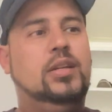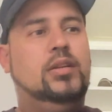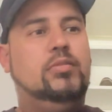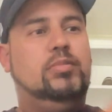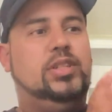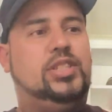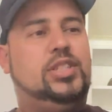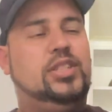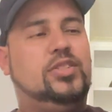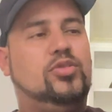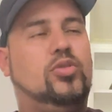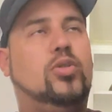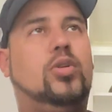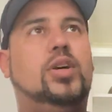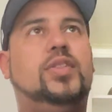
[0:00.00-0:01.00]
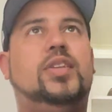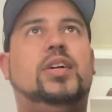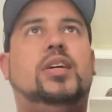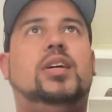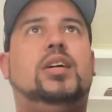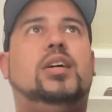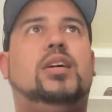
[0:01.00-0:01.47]
which is called
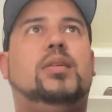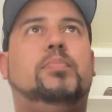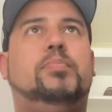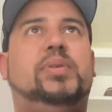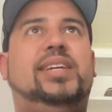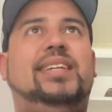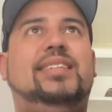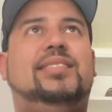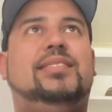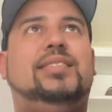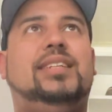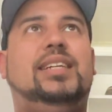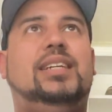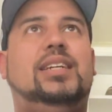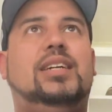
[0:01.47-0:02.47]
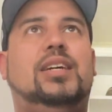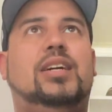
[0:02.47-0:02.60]
the PFC,